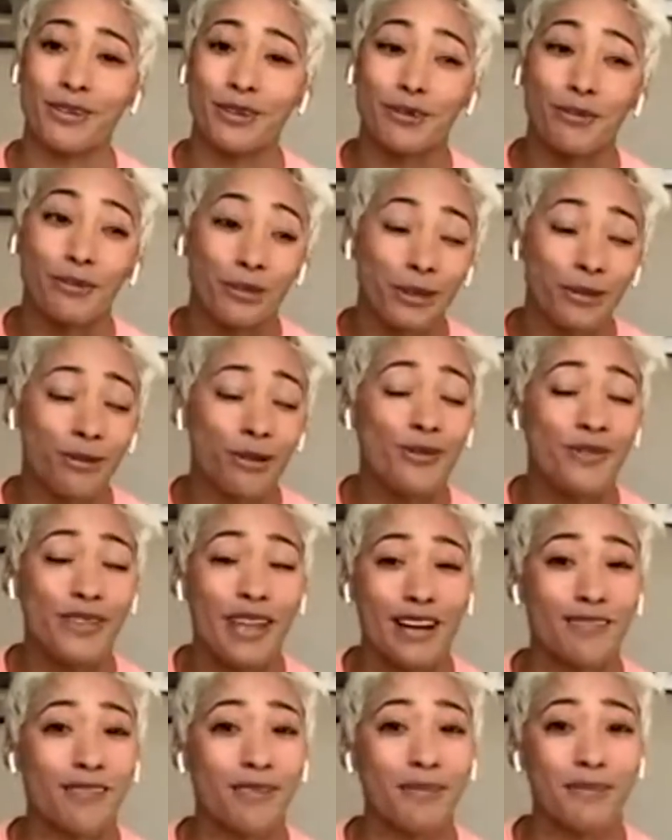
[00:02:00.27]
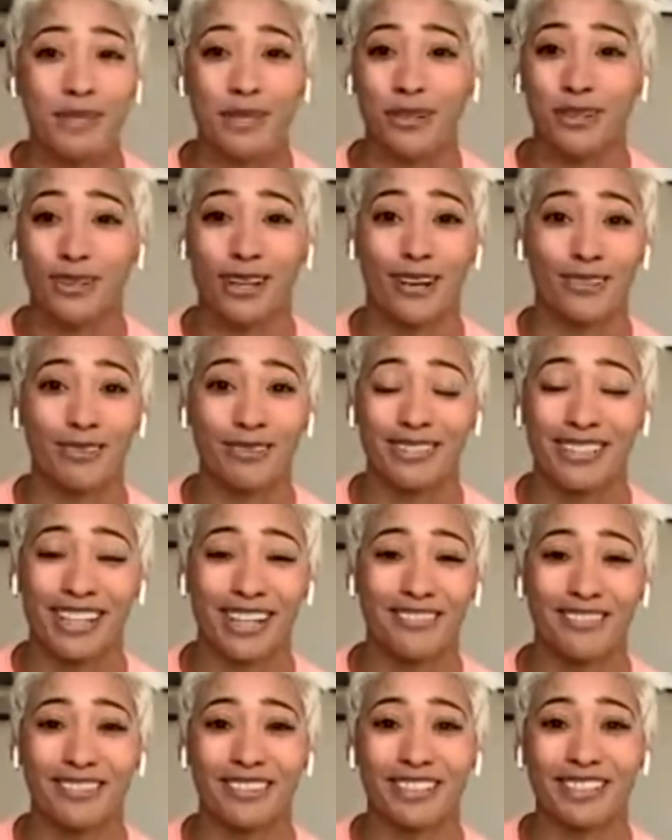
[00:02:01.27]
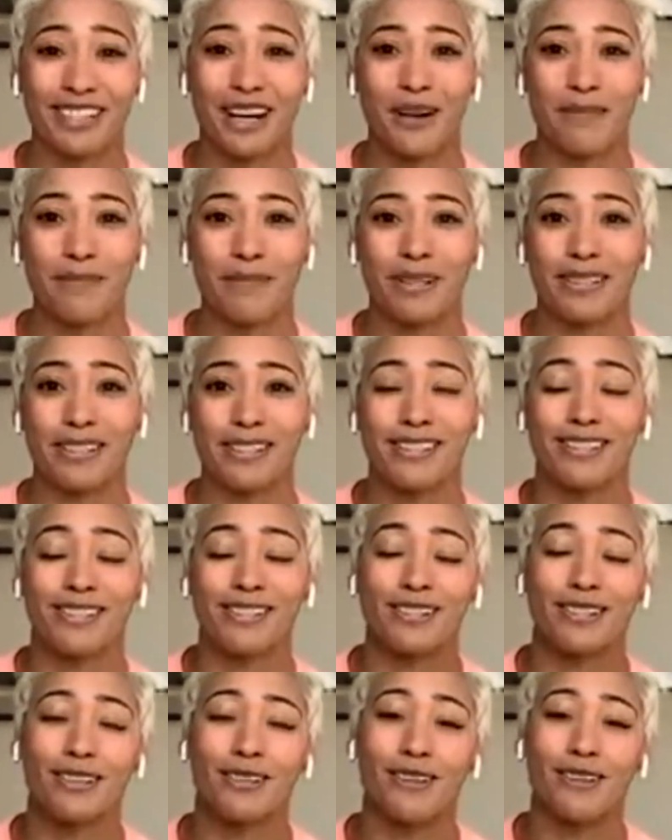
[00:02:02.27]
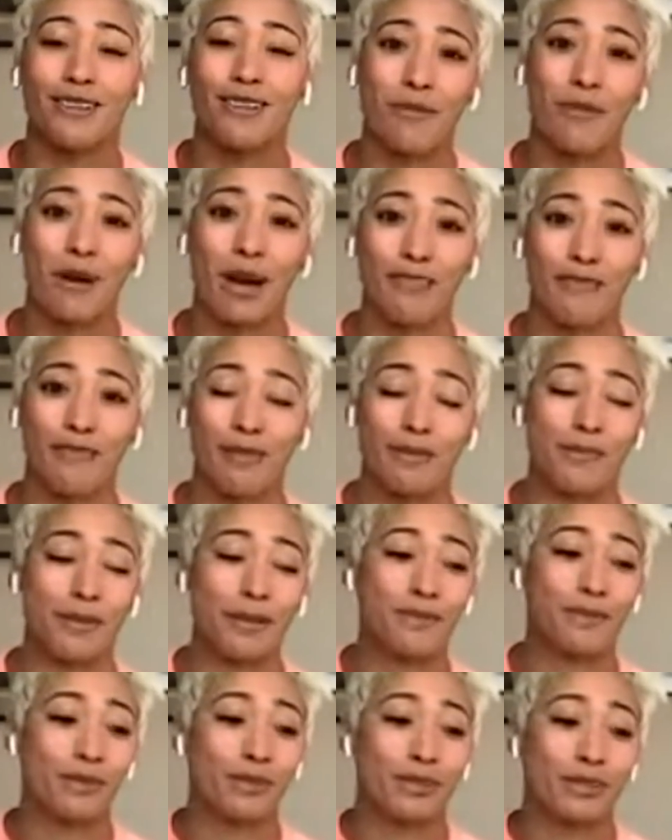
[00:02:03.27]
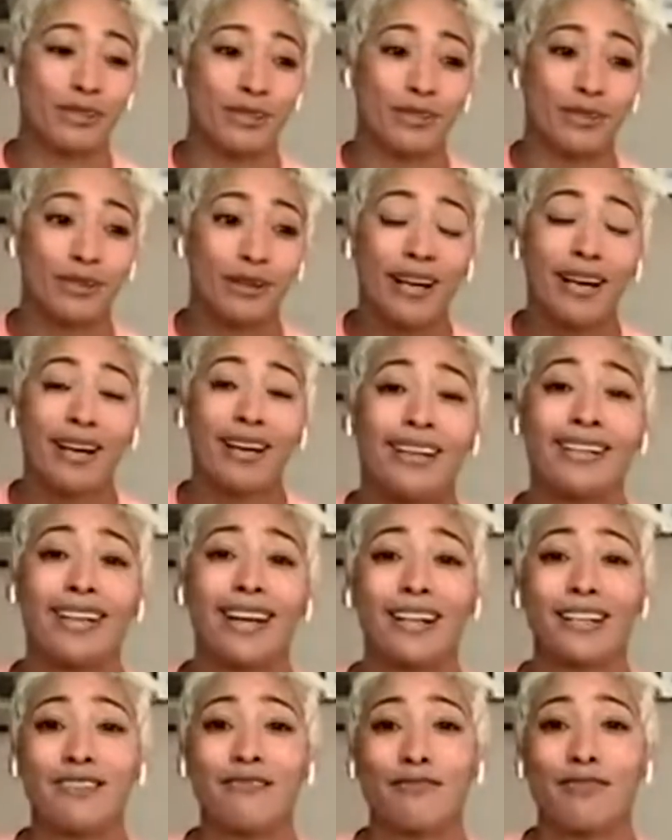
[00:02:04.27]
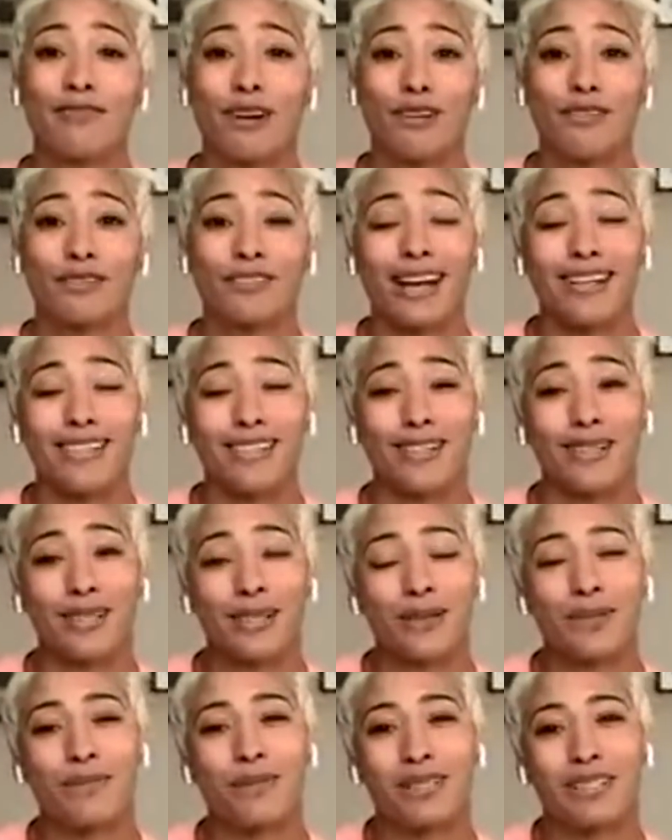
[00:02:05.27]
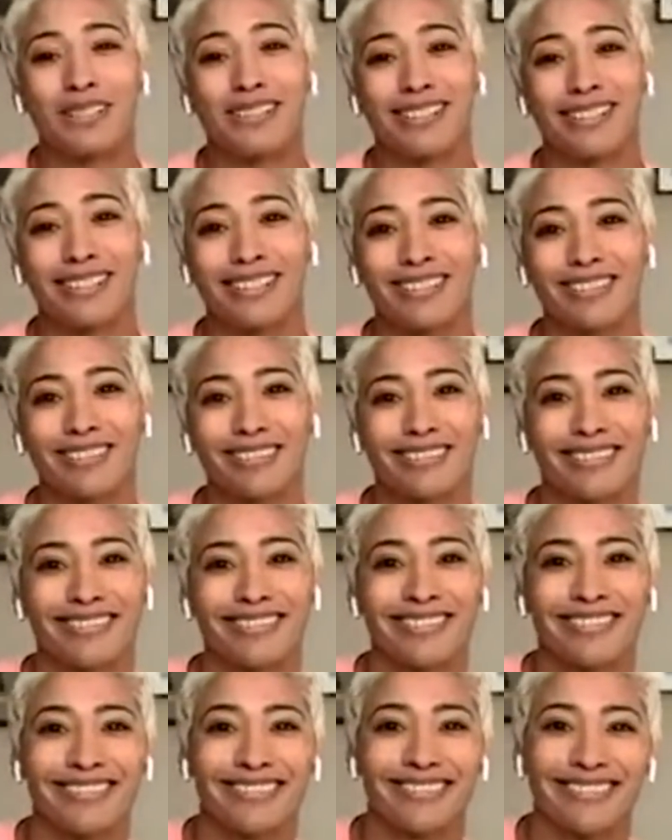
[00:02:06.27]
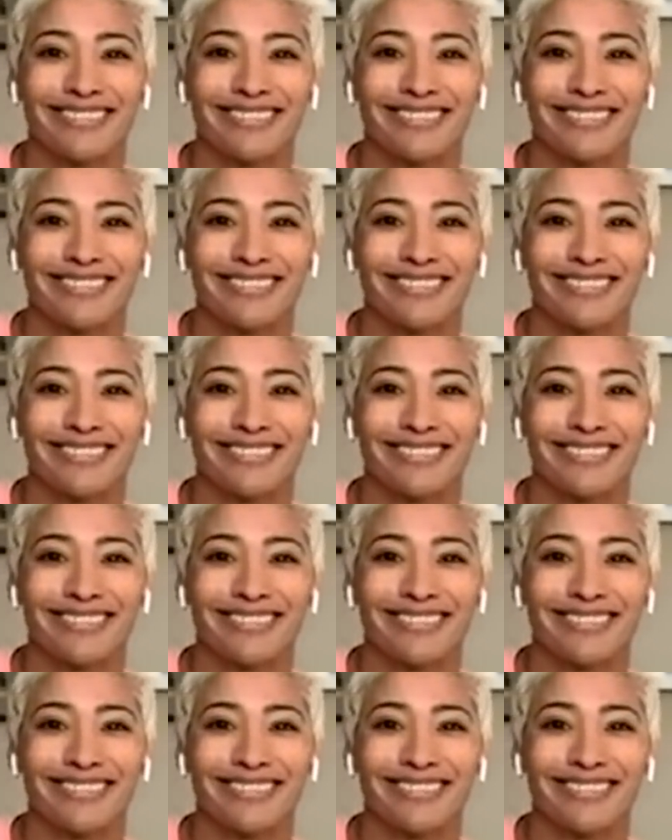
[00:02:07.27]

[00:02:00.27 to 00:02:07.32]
You you will never be alone, definitely not. Yeah. But this is a great way for people to get involved as a community. Who